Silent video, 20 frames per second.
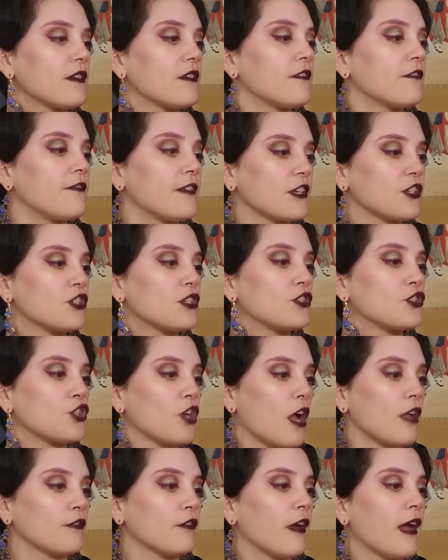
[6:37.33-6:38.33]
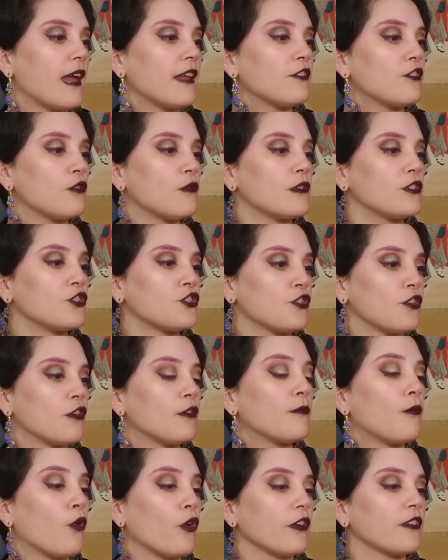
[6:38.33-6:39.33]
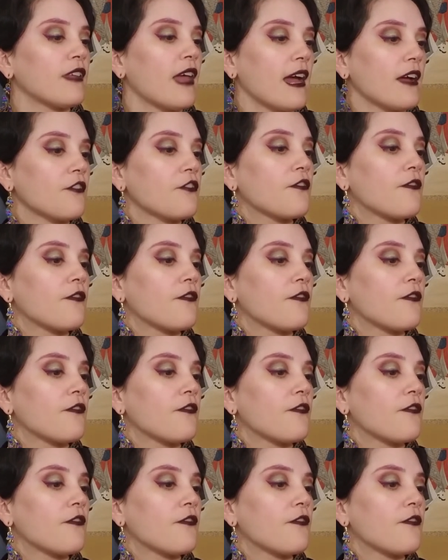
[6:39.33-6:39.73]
fiction genre and to ensure more text,